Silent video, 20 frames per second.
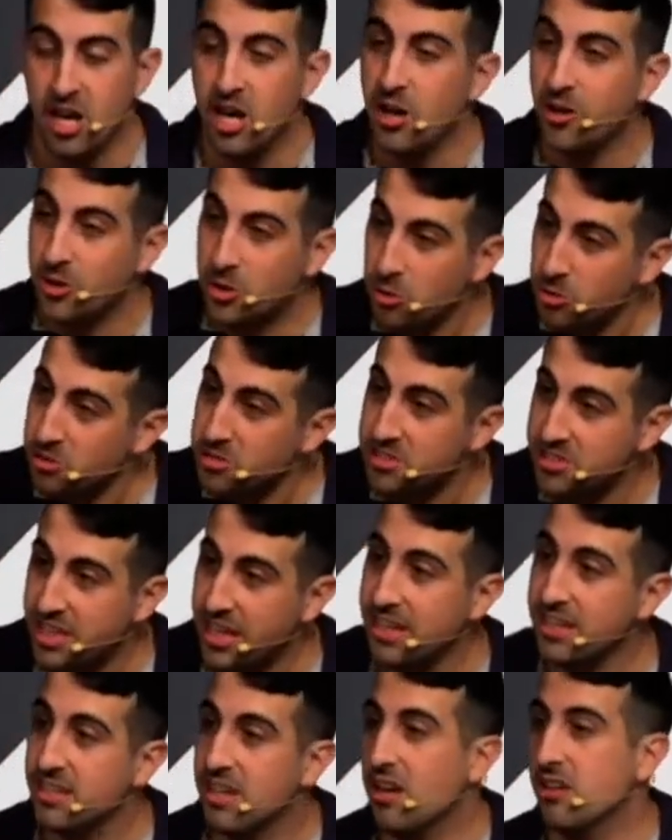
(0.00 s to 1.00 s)
Your skin
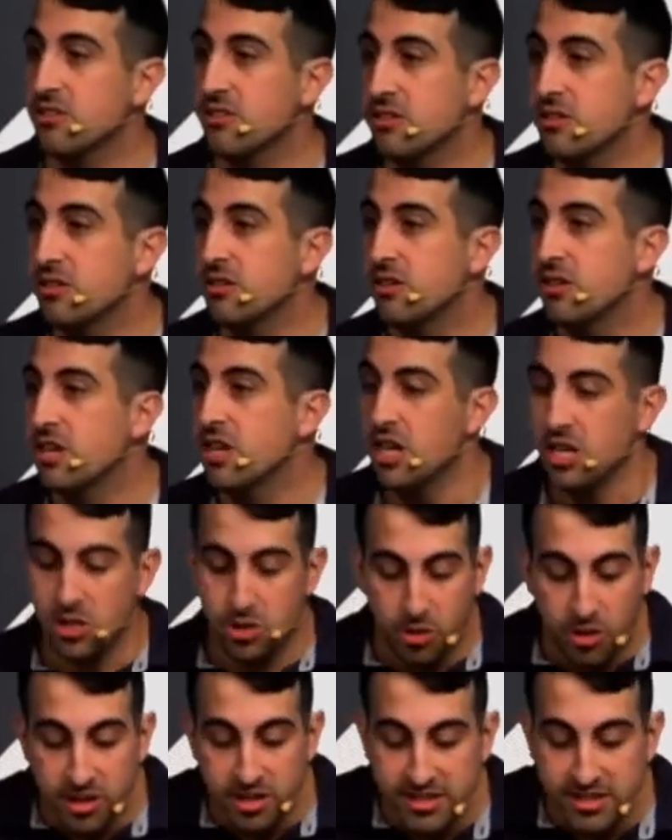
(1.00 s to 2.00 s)
color
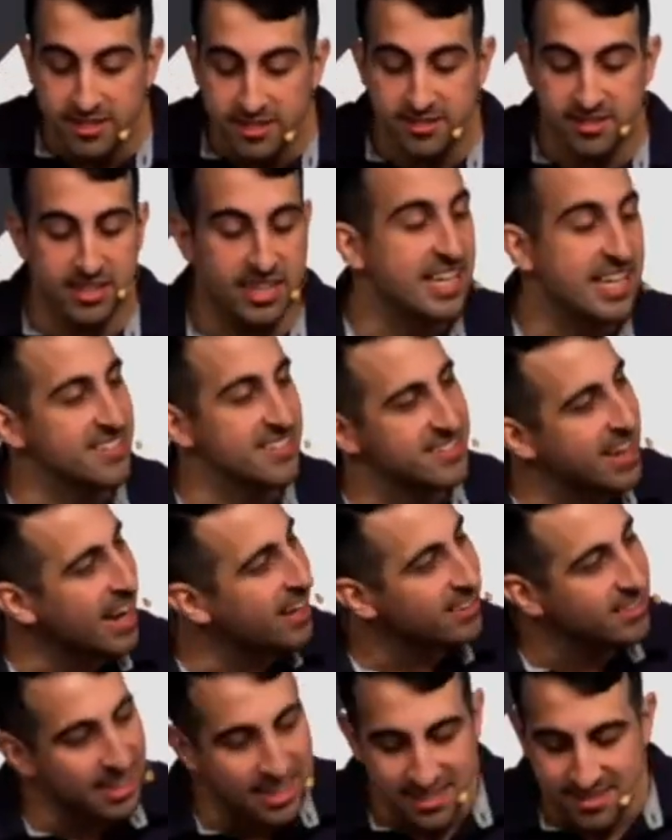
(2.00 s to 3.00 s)
your ethnicity is not
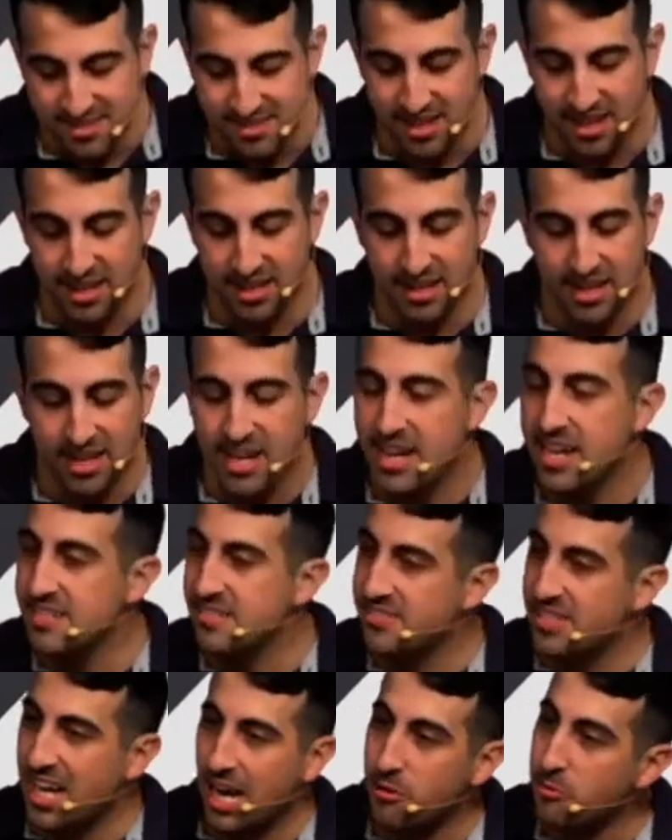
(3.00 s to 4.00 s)
less than, it's
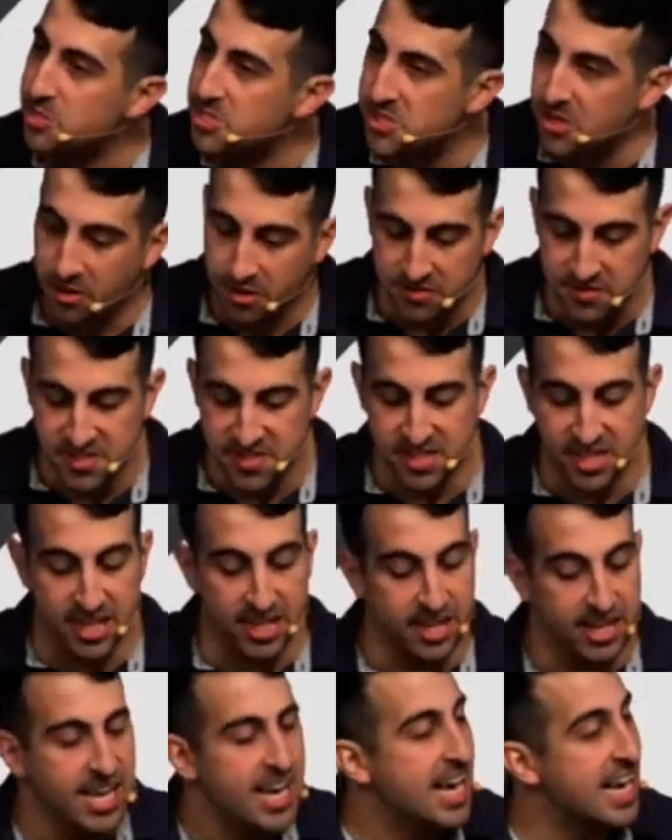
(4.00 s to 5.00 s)
not a result of
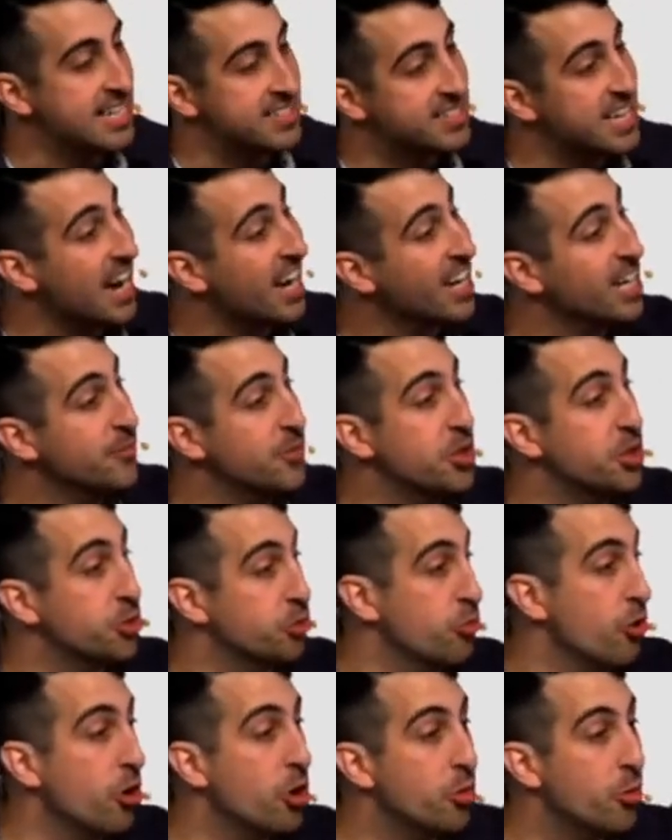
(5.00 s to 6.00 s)
sin, it's not going to be
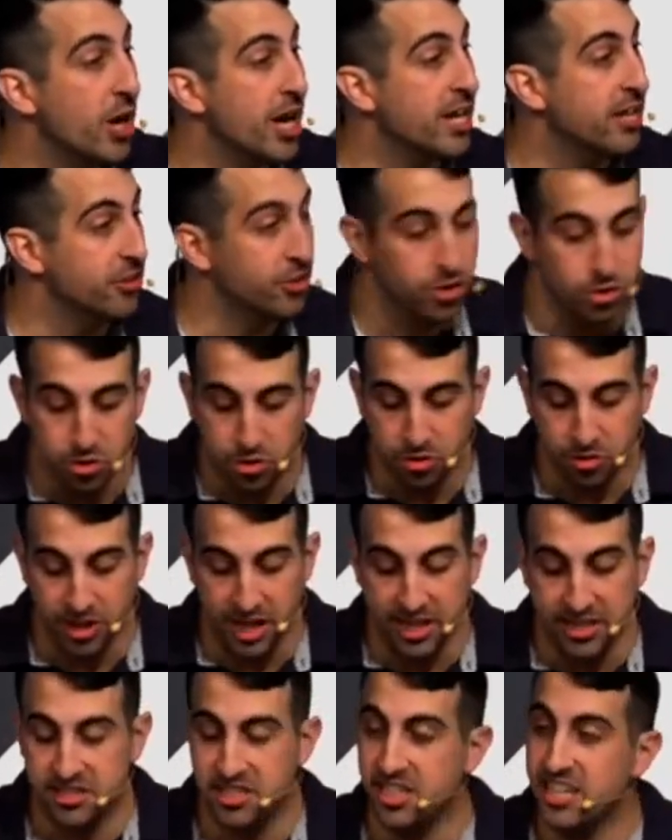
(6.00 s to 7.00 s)
thrown away in the new
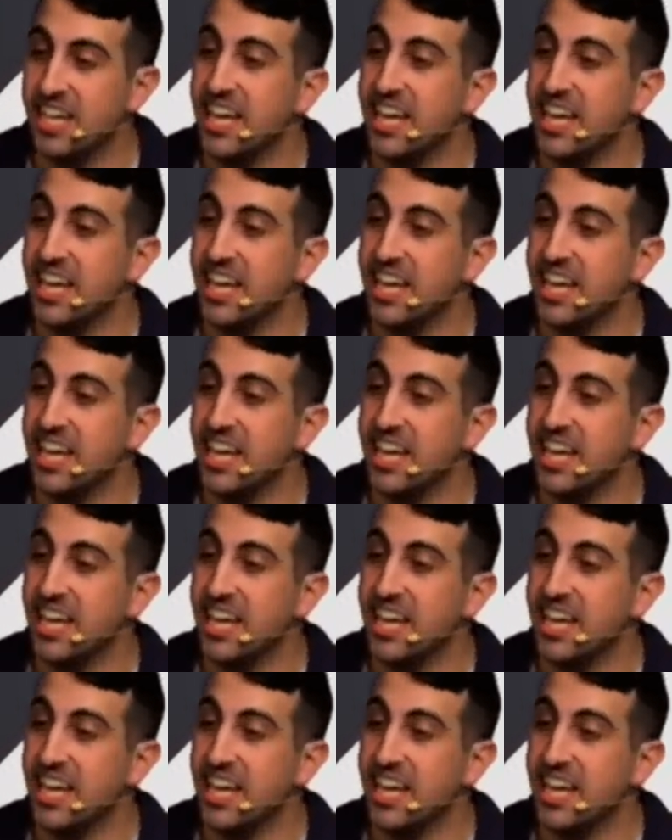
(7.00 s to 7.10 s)
creation.